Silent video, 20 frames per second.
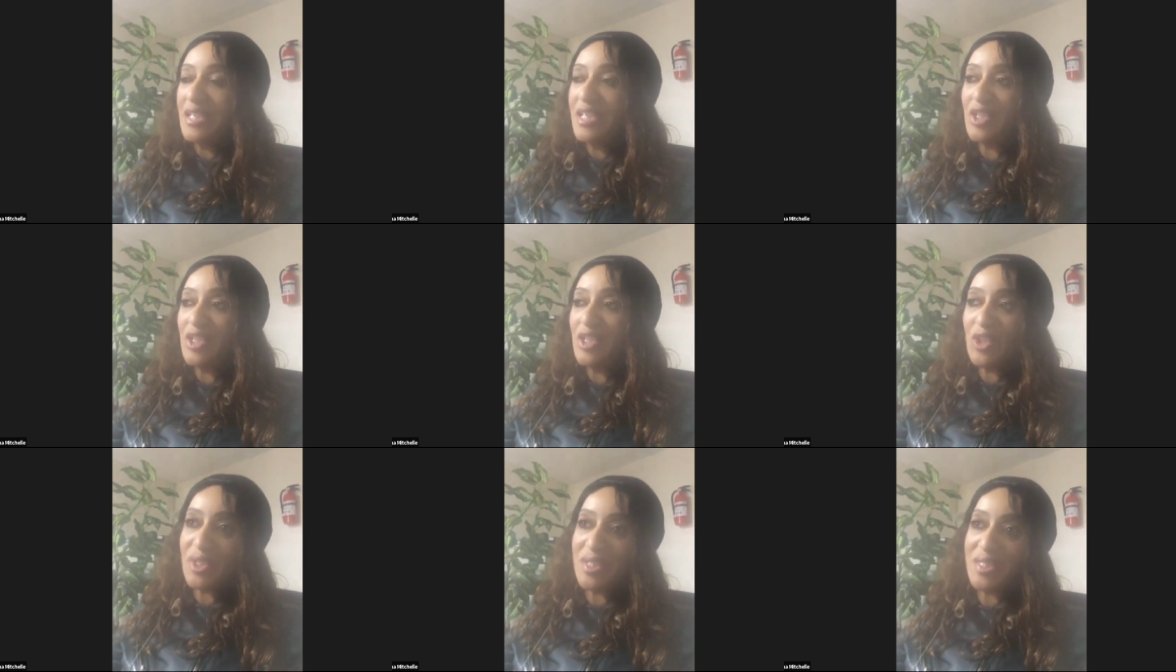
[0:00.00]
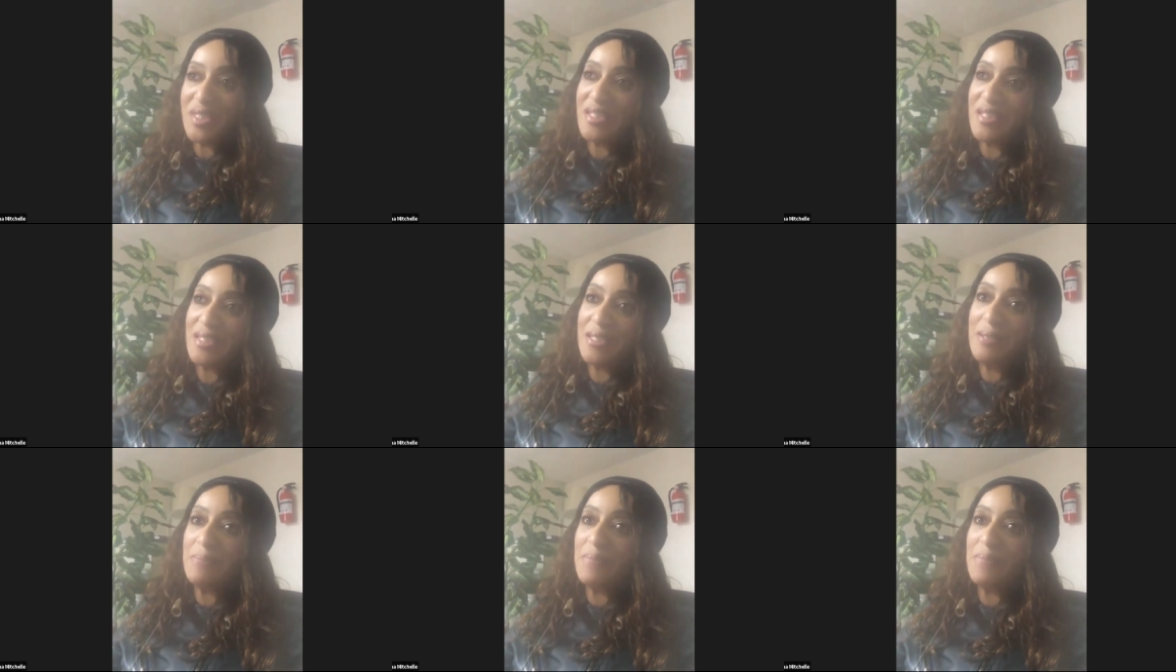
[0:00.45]
interested
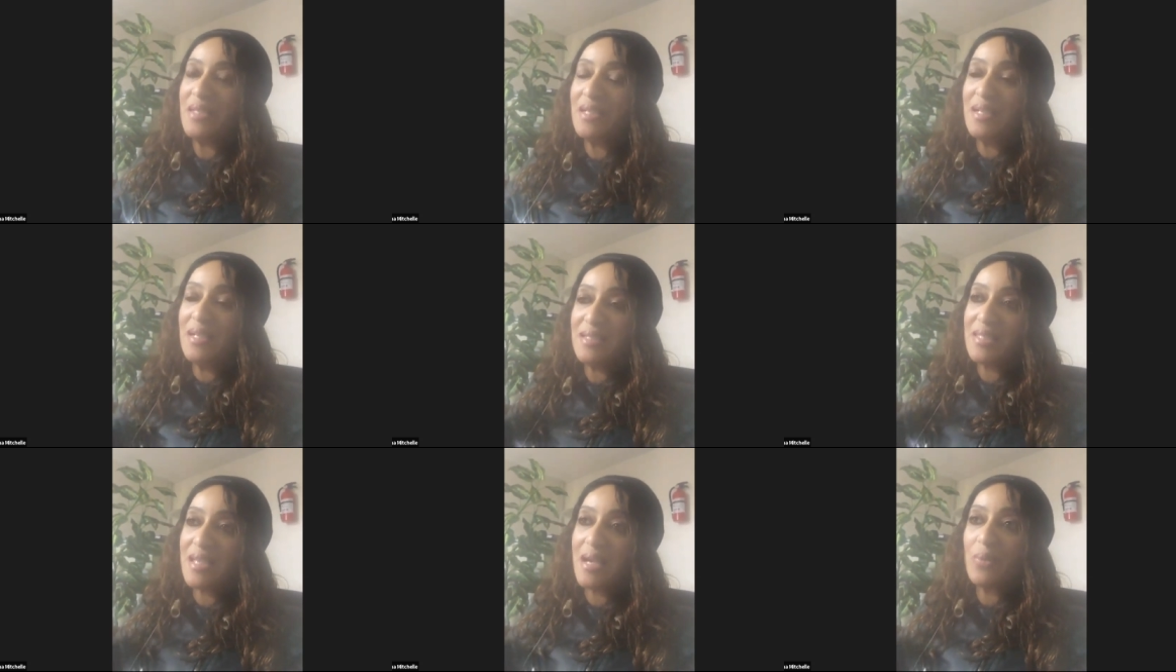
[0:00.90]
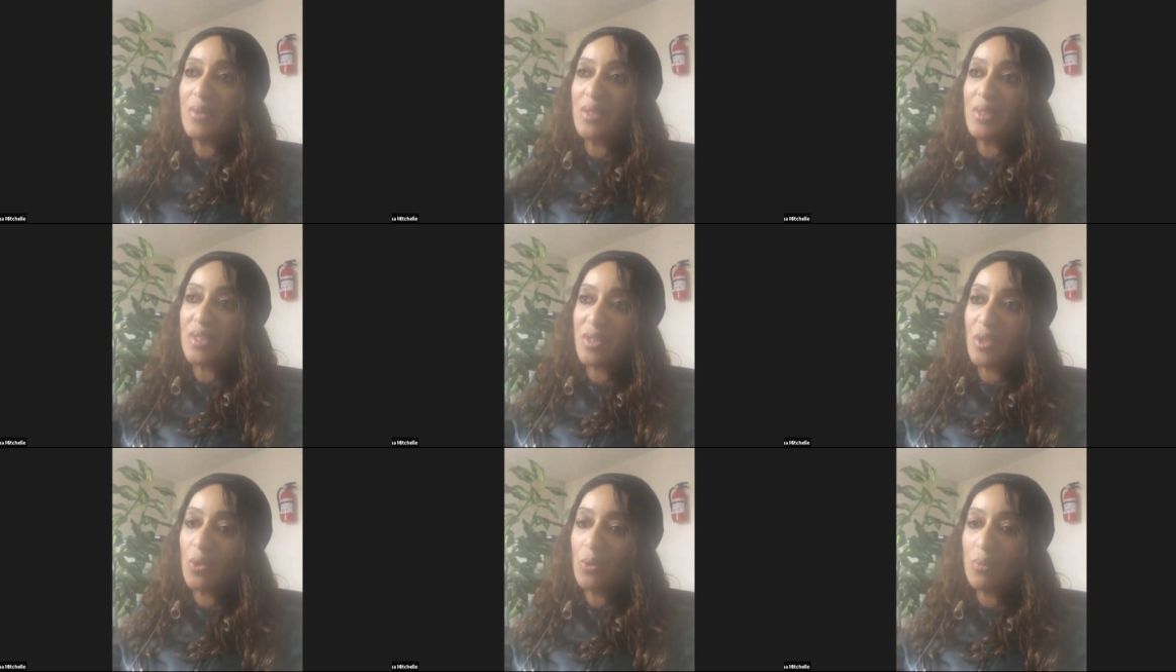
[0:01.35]
in because I was
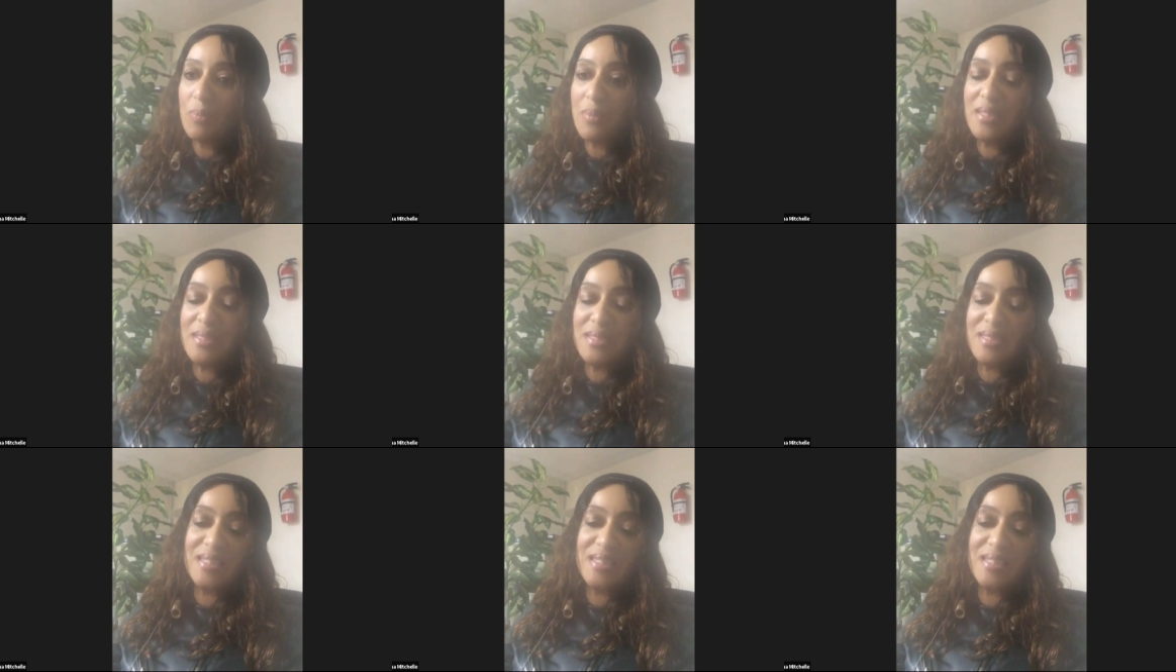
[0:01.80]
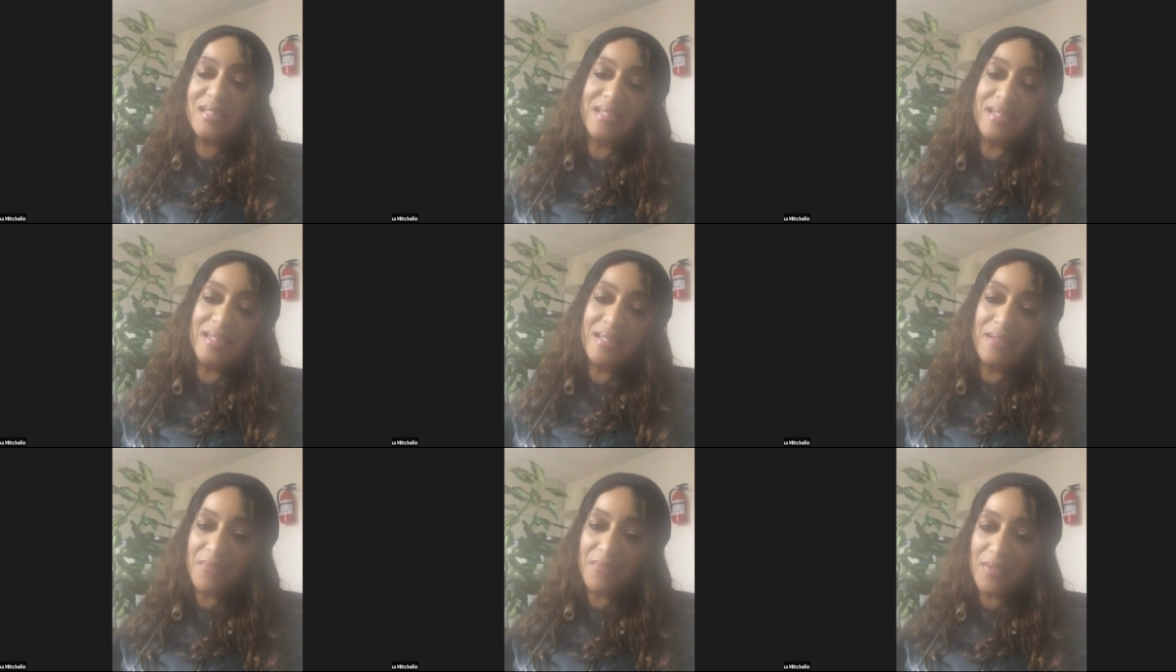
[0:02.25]
so busy
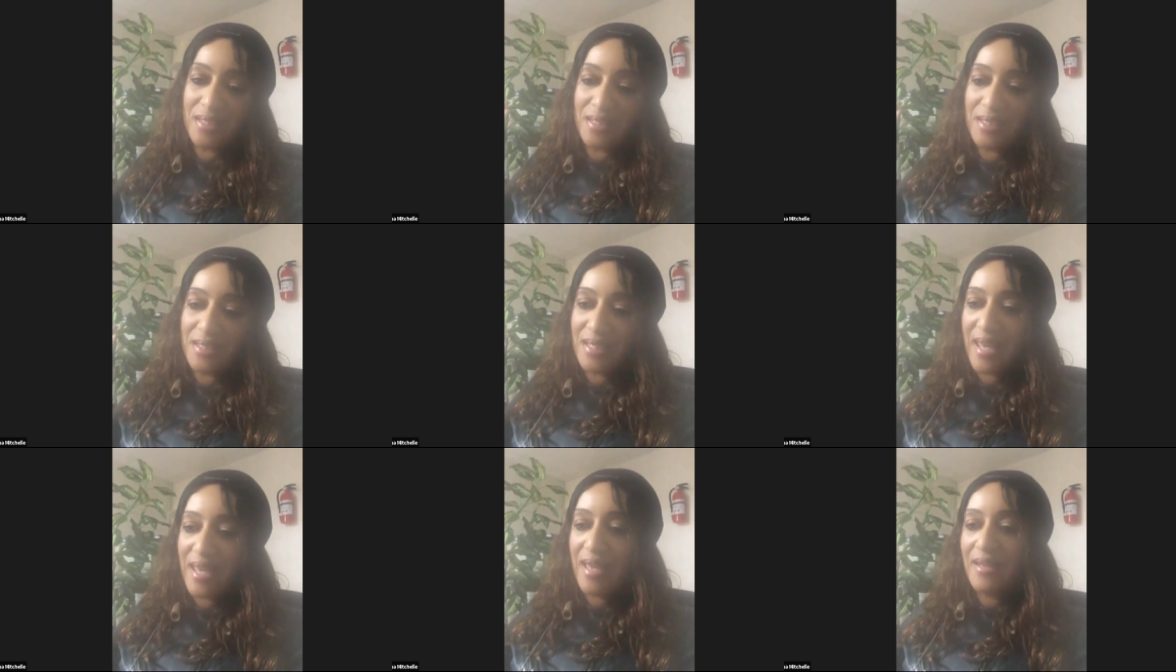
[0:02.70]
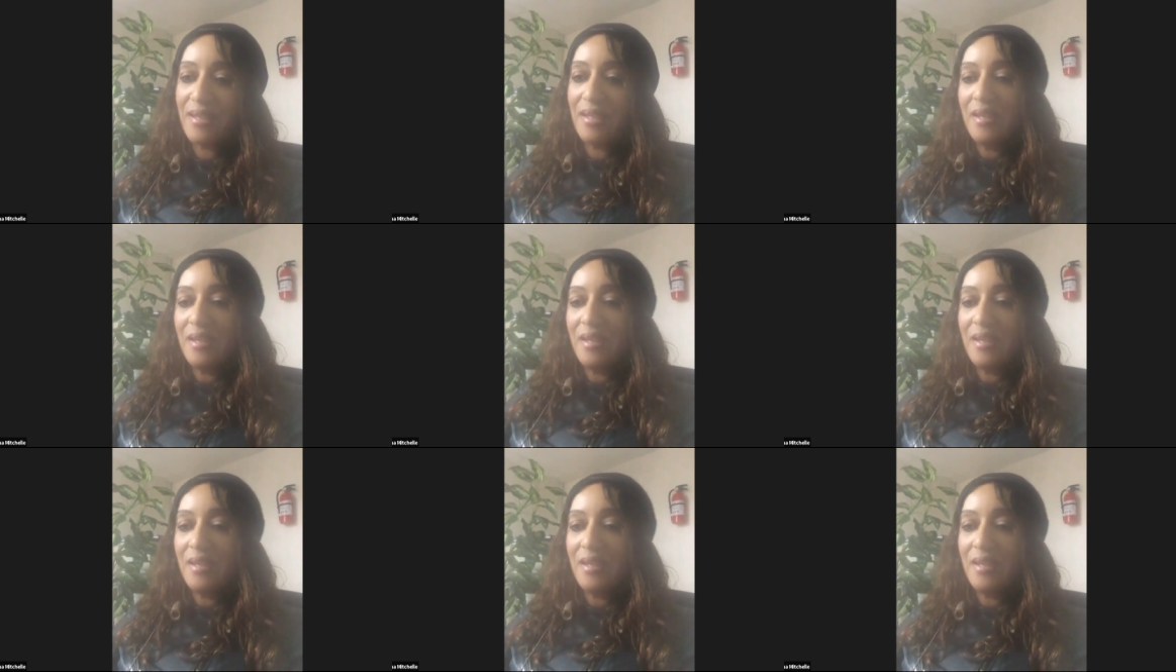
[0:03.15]
living in that